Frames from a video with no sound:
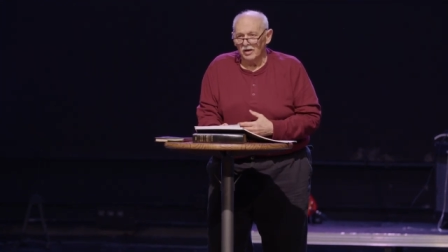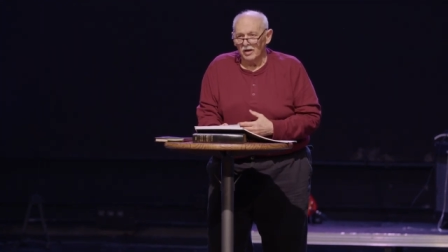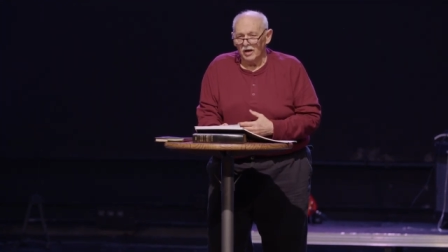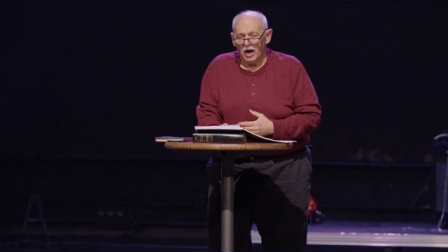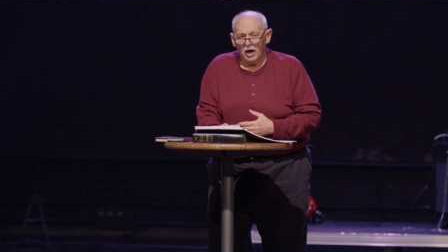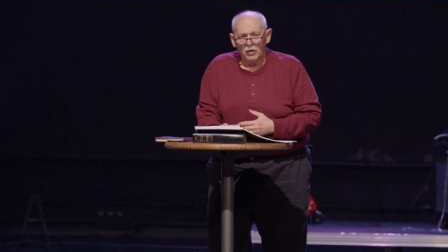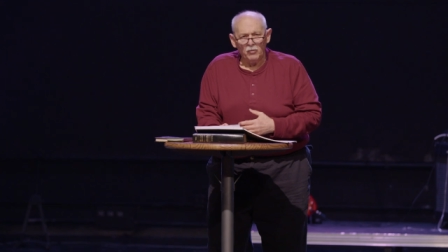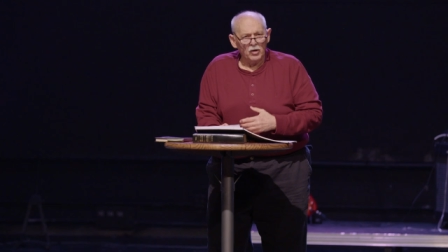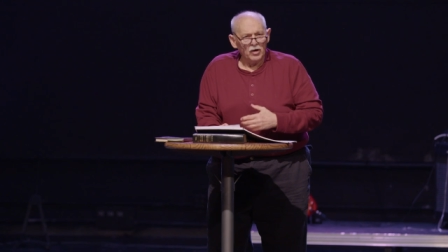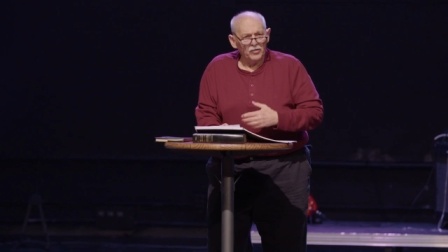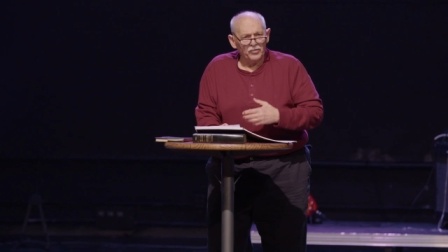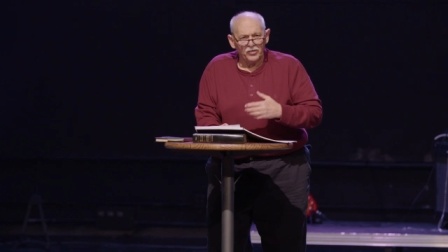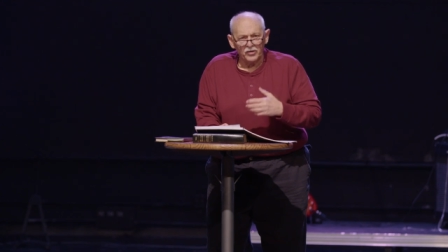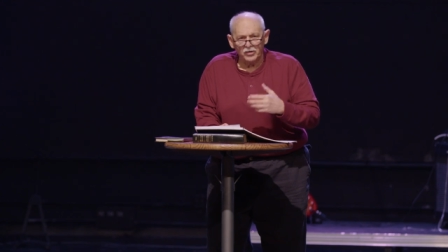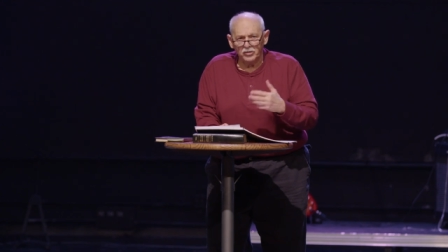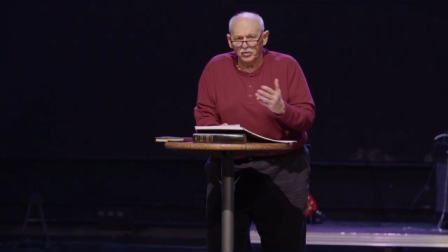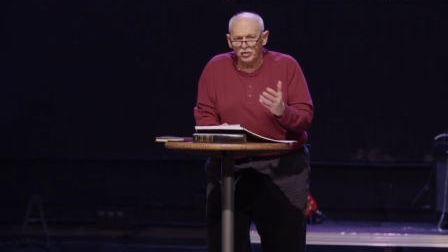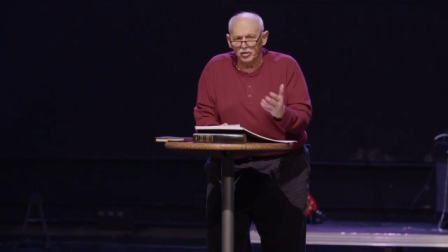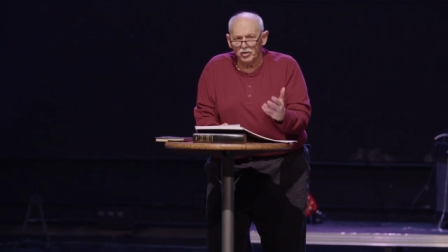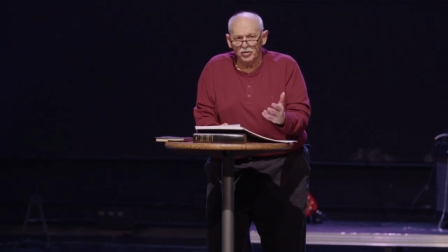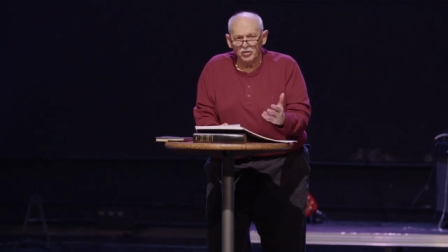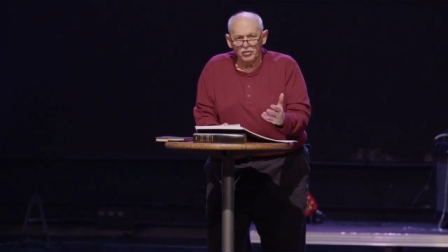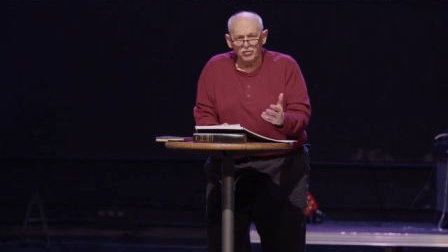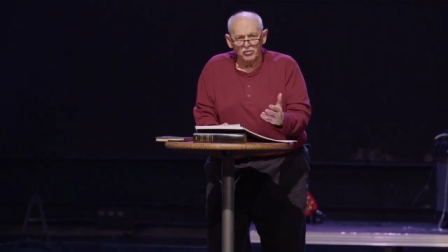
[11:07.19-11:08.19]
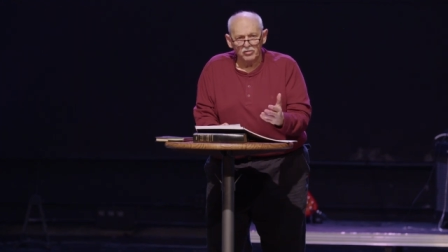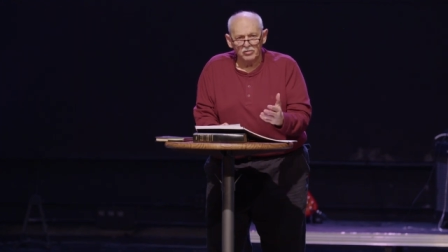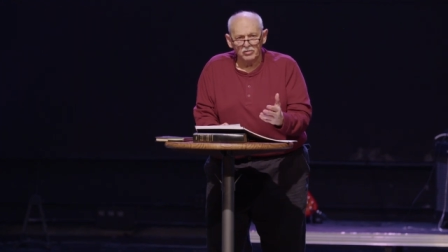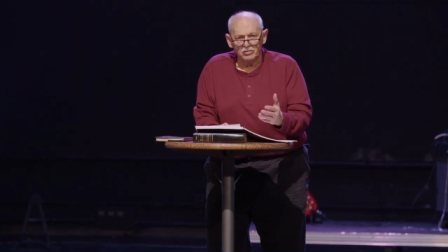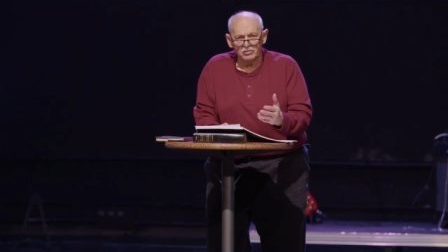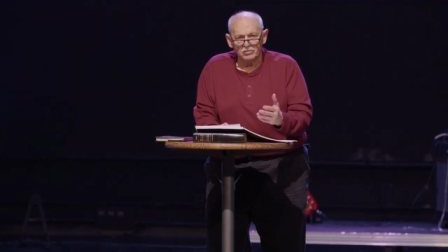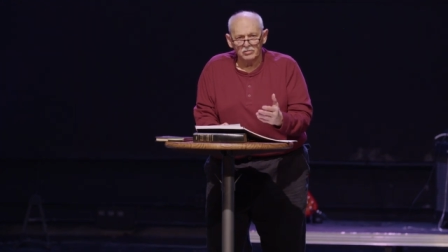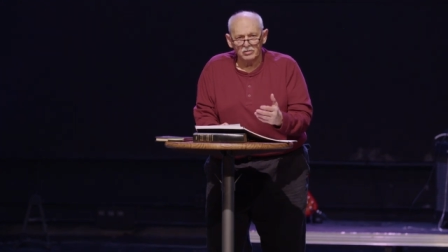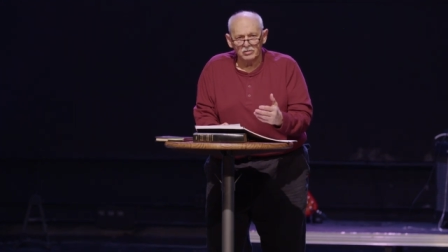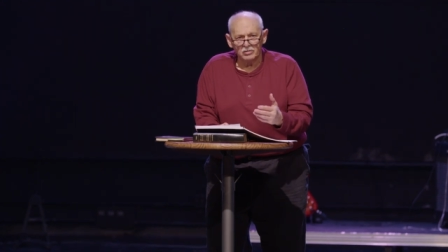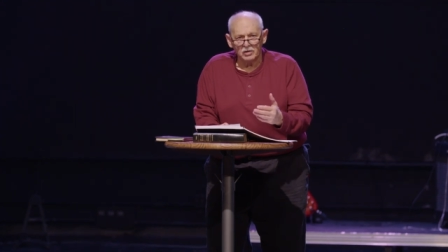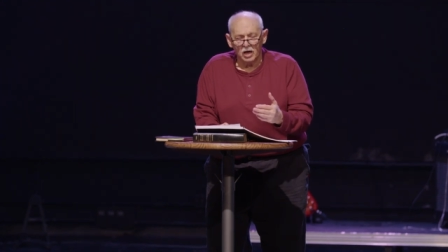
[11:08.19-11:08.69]
I want the
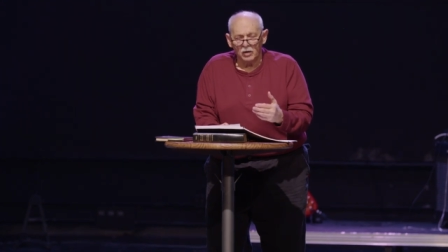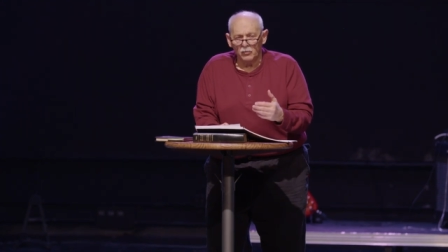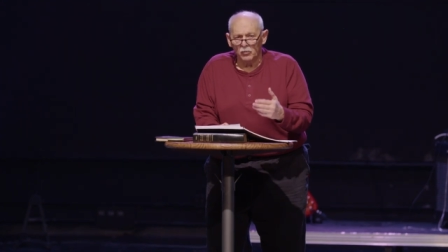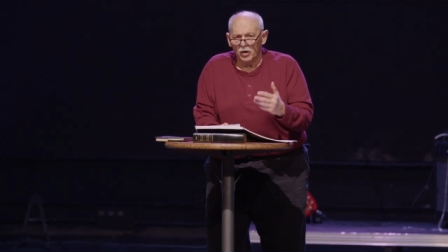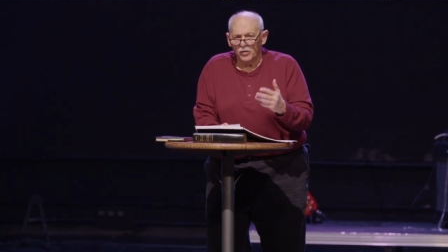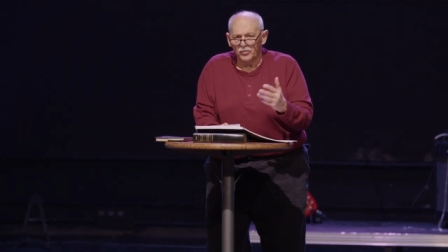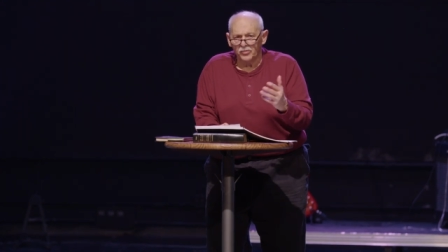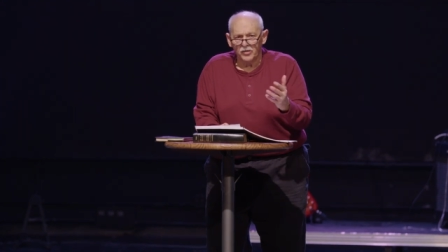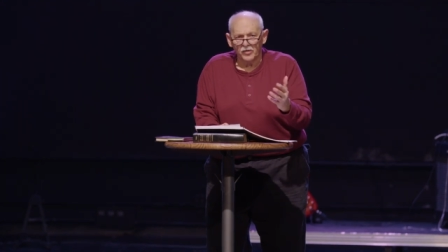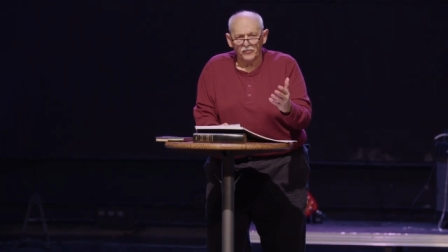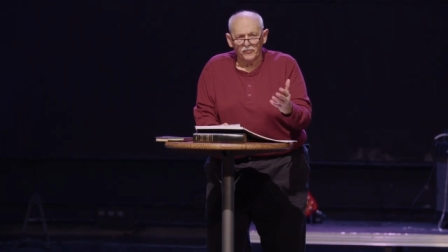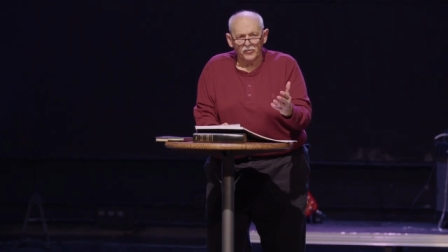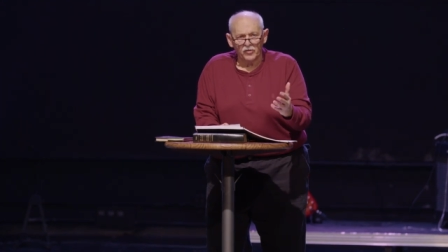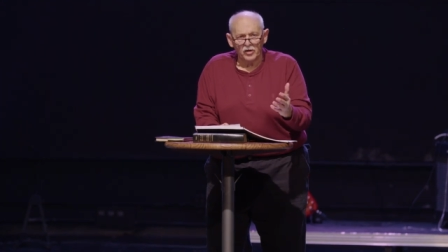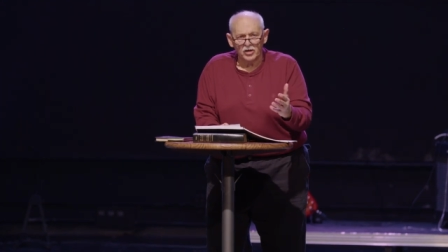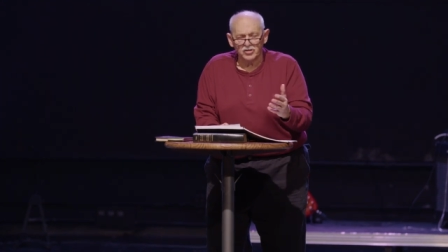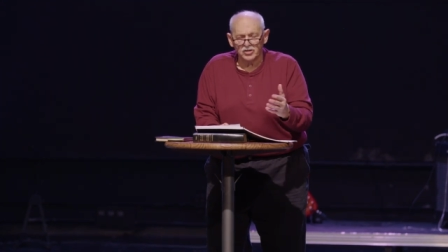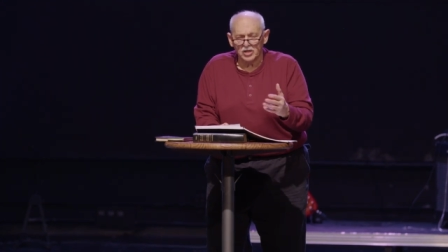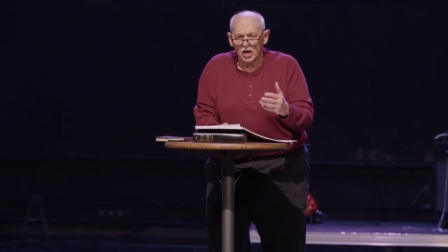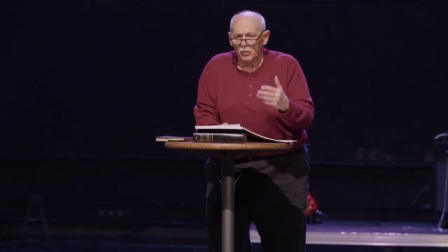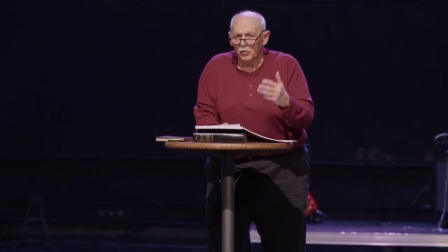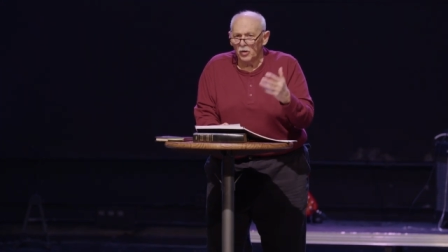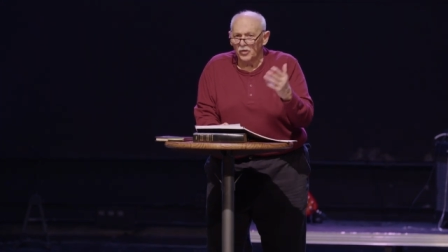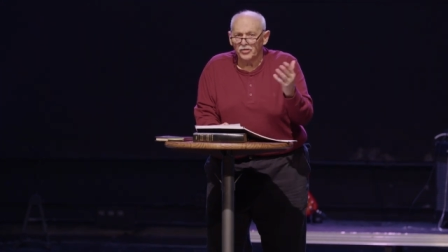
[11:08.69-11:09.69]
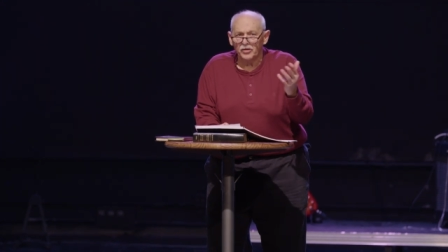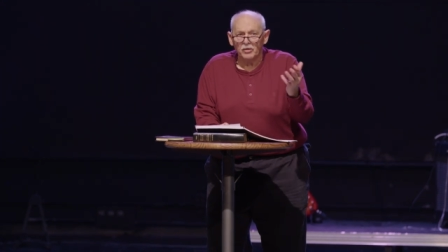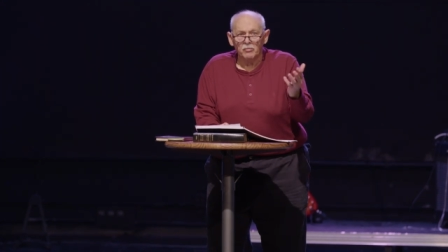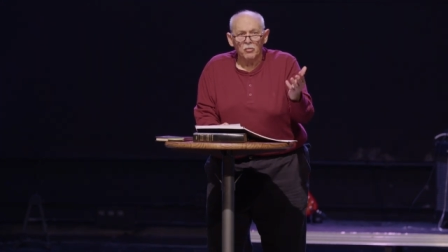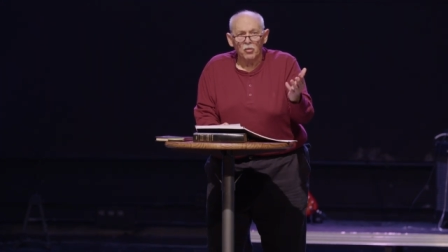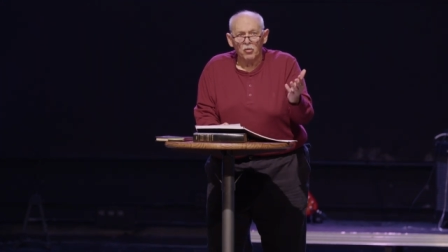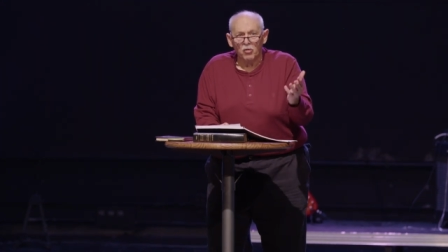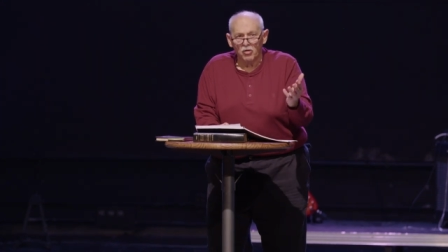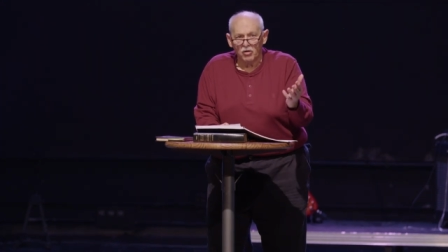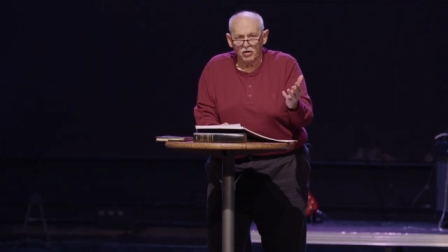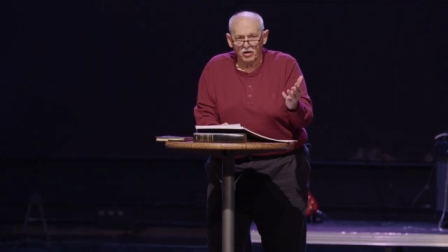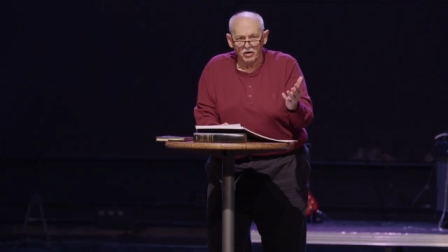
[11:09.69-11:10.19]
new. I want the fresh. I want the
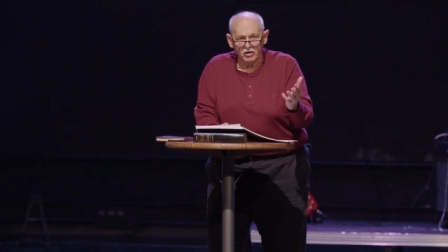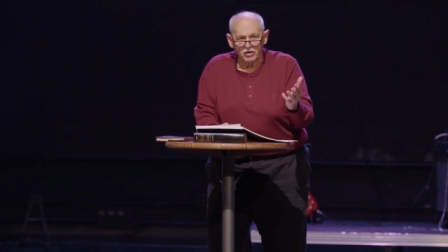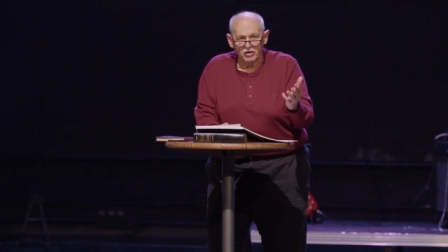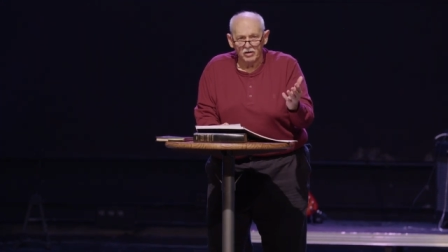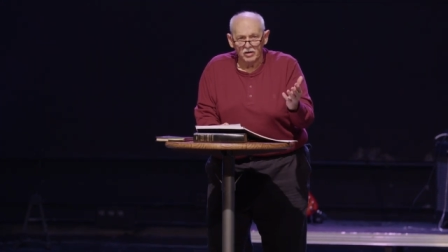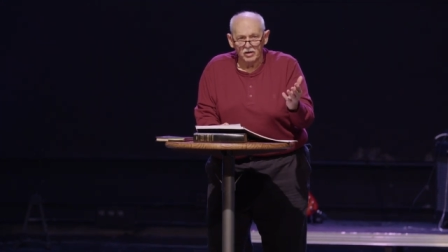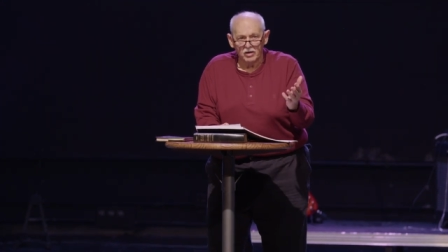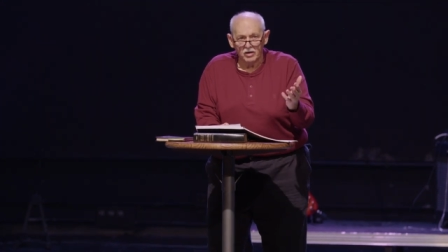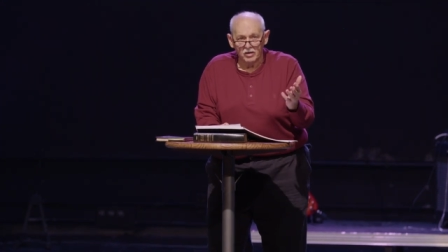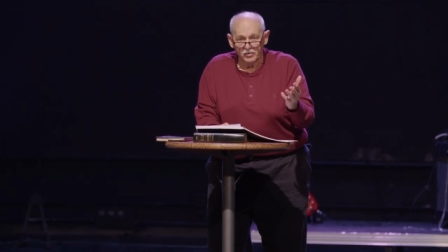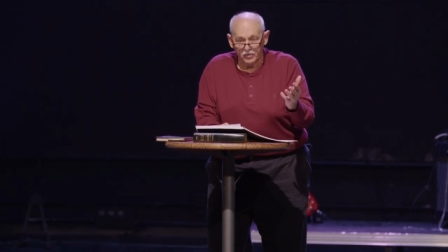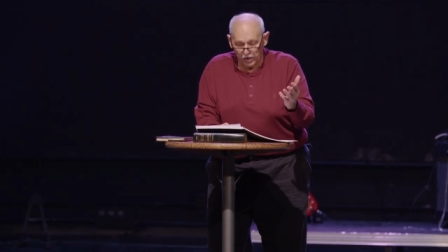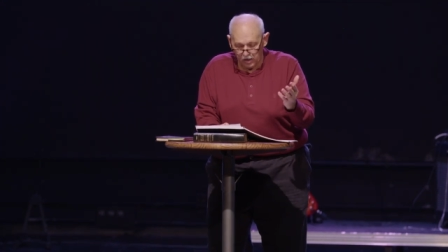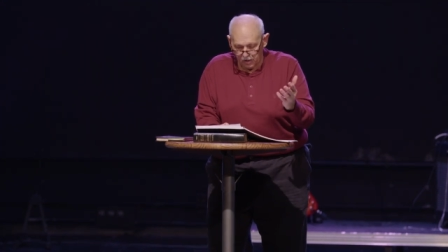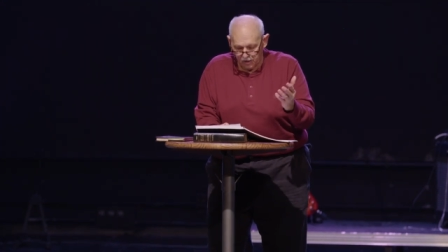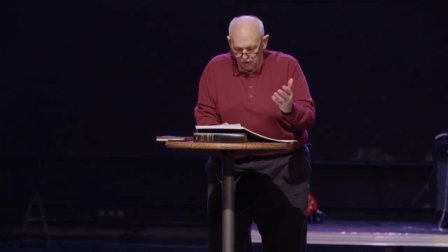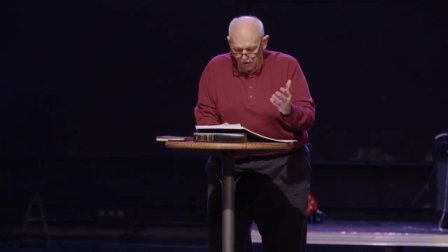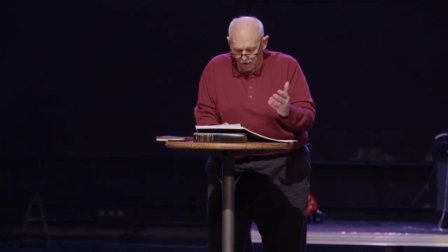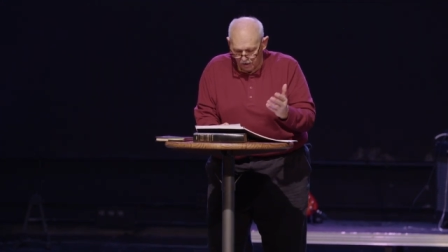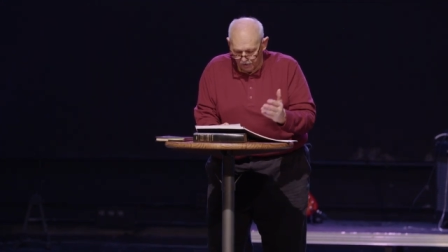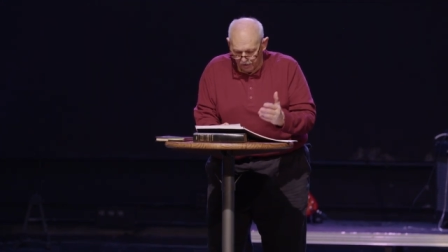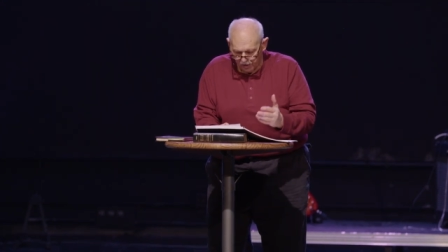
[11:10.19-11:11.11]
more that God